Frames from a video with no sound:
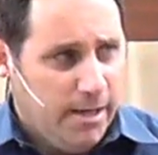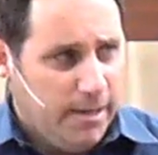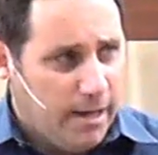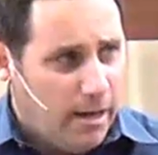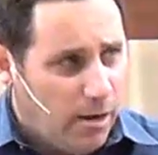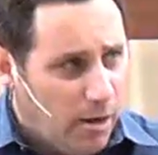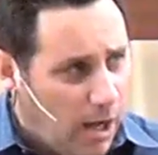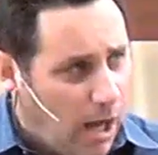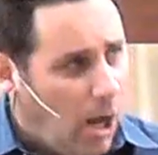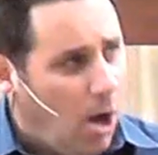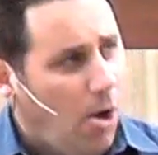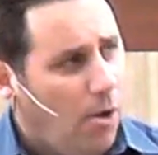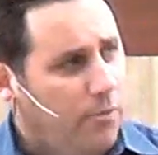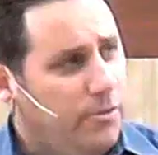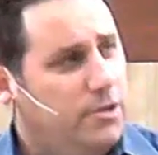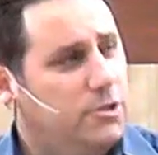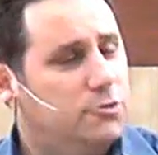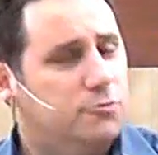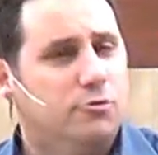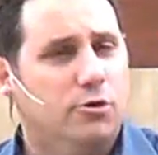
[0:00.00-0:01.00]
Now, all
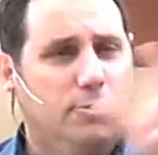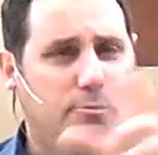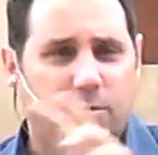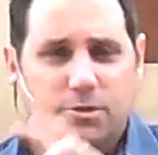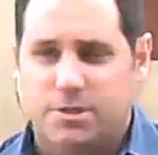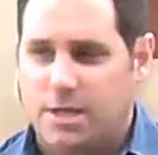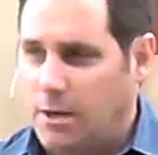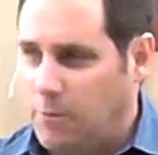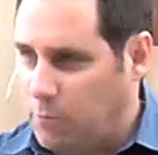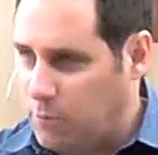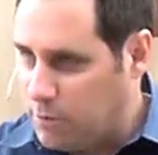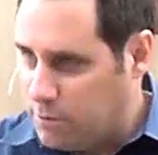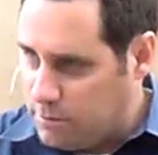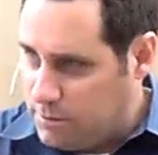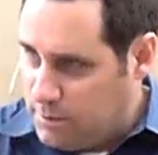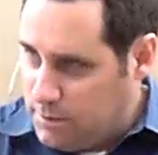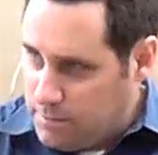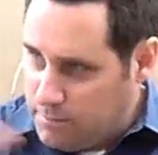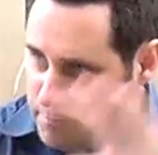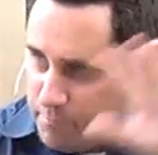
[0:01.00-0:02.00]
these rumors that were
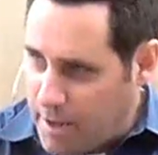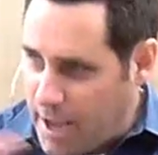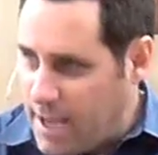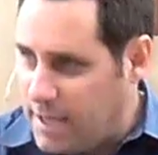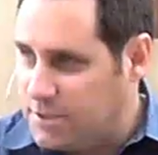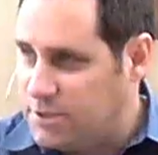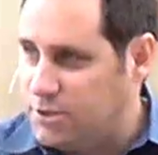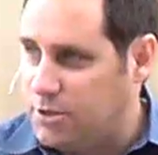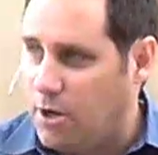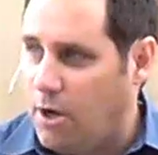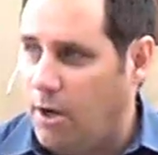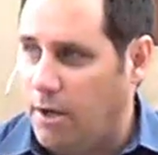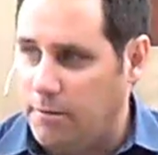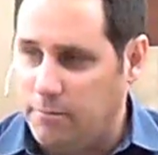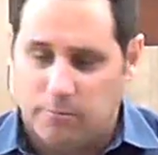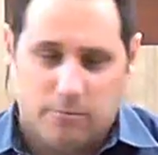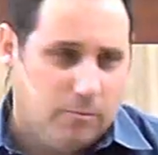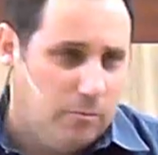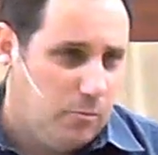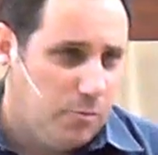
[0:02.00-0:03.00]
passed on
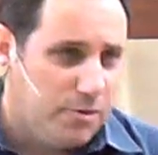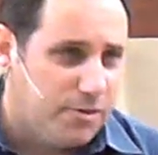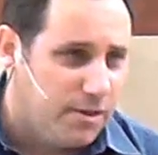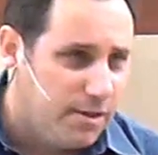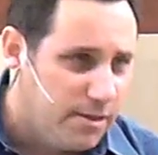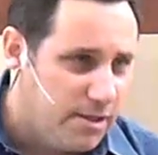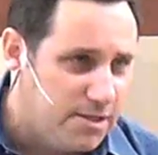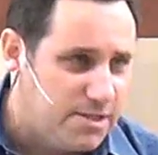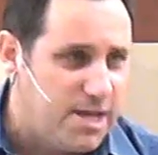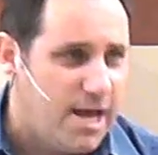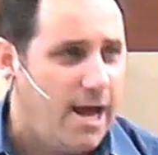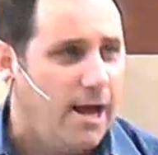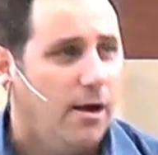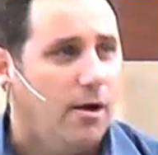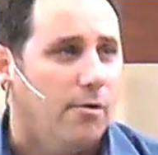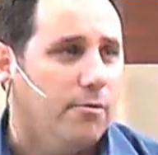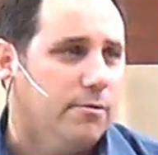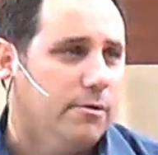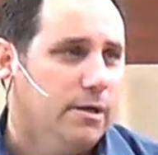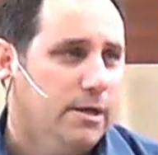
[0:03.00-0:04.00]
within the
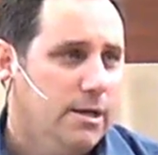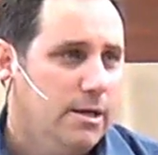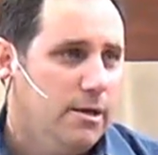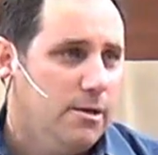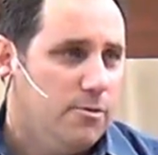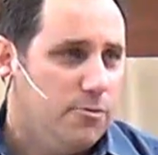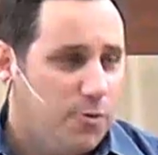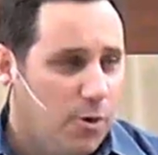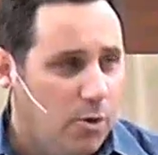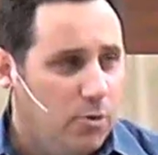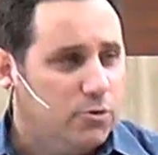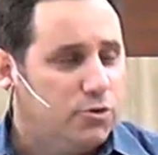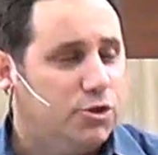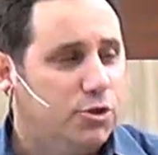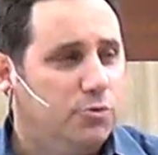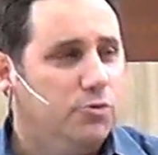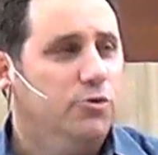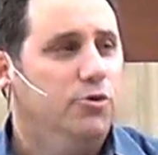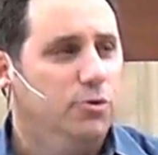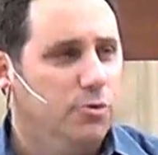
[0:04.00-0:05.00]
town, those
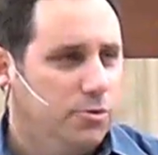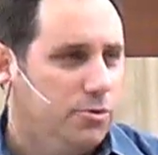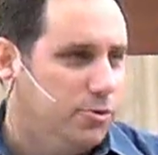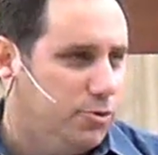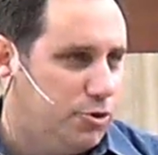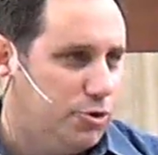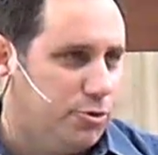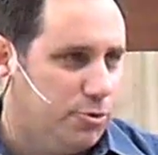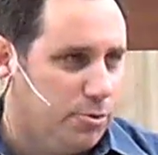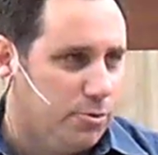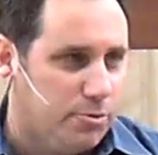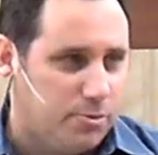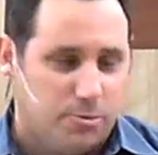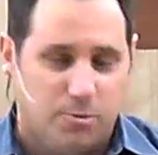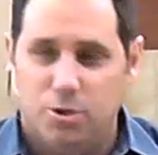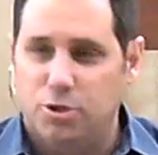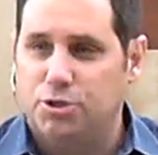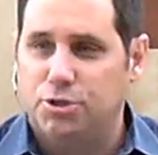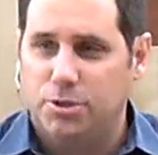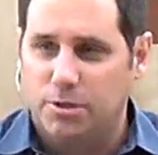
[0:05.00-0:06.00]
who knew the truth
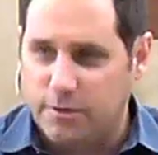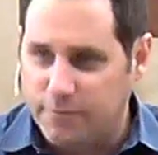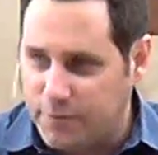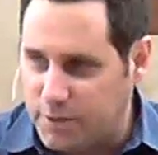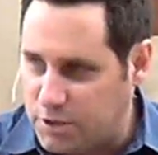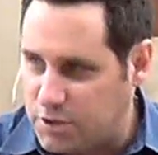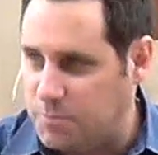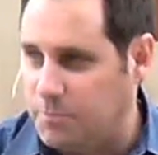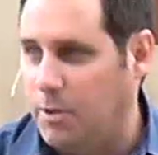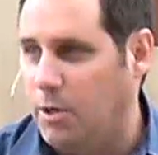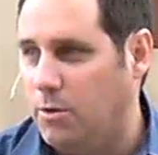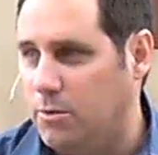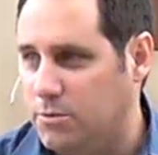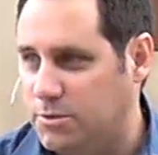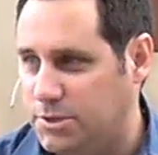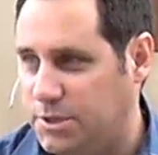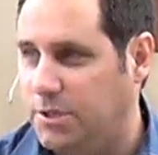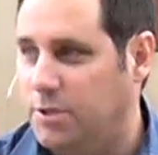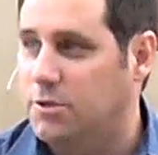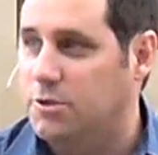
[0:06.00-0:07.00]
should have
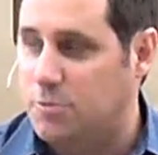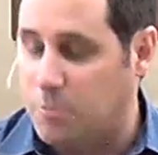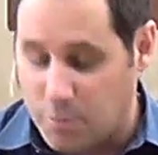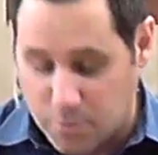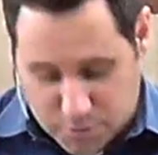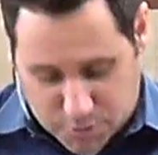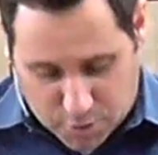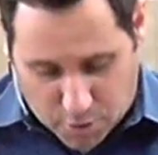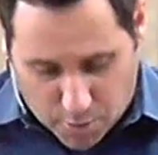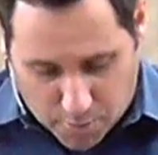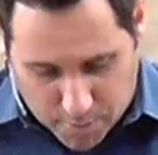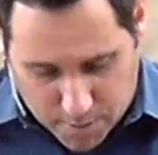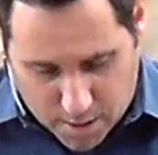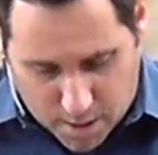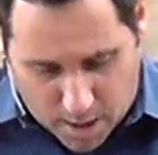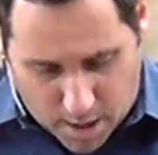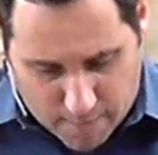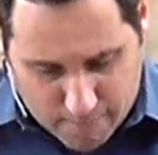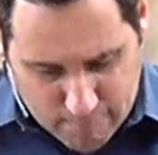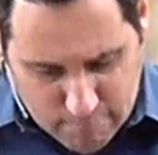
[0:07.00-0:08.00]
exposed here's what was going
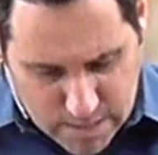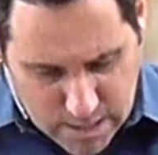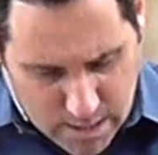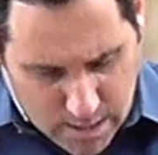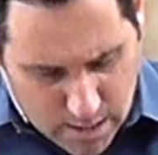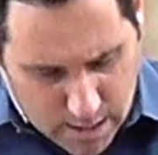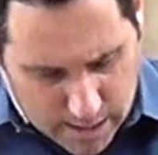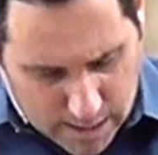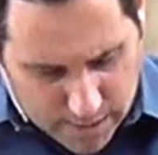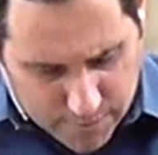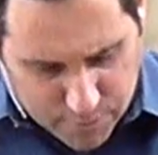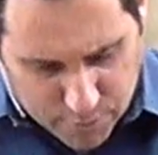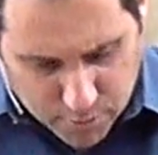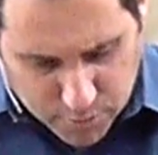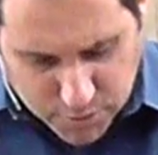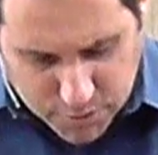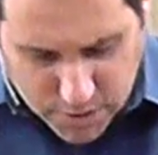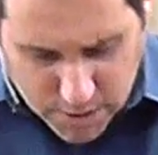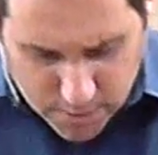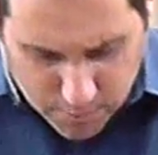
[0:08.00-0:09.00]
on uh,
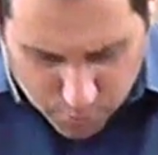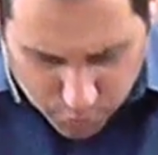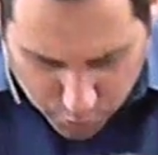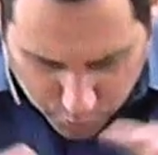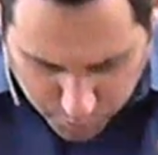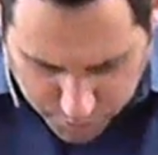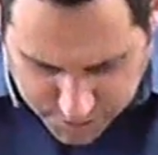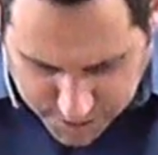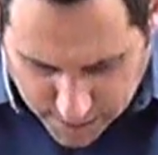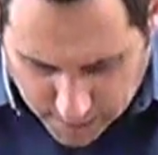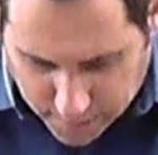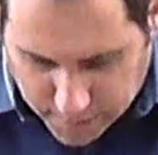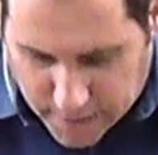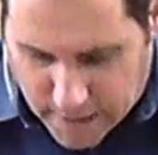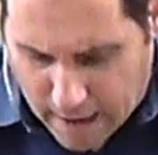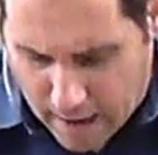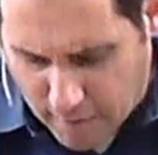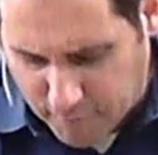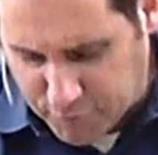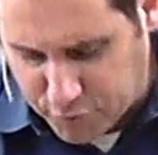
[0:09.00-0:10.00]
those who were telling
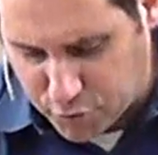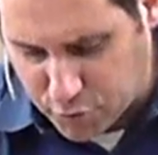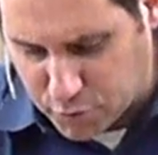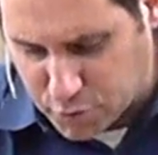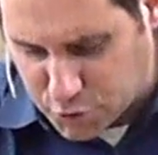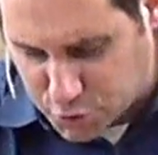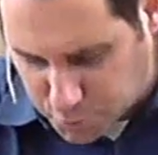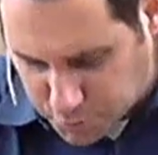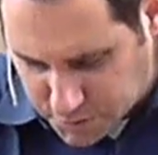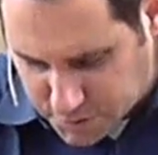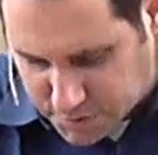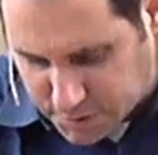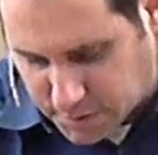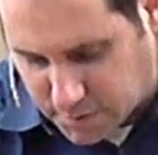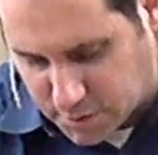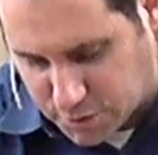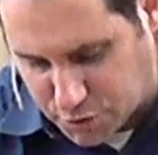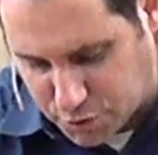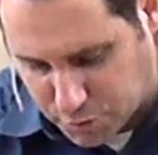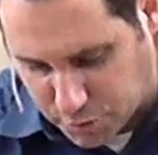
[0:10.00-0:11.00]
half truths, twisting
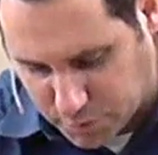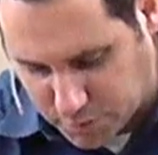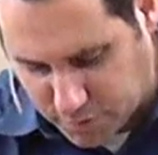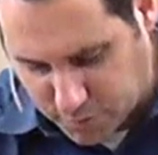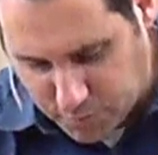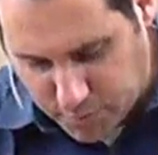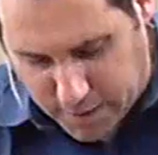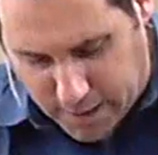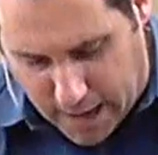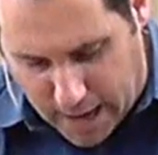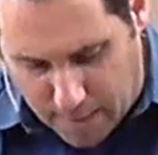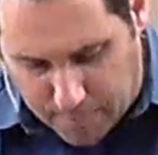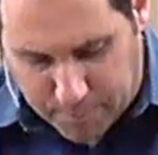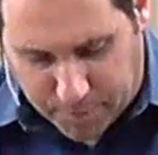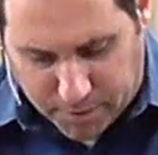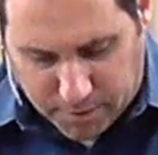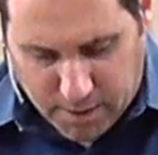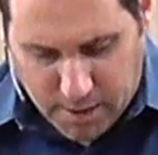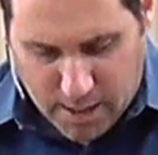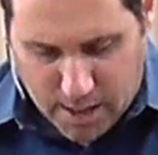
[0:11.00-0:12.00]
the truth of what
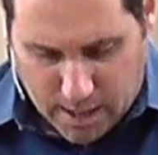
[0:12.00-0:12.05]
happened.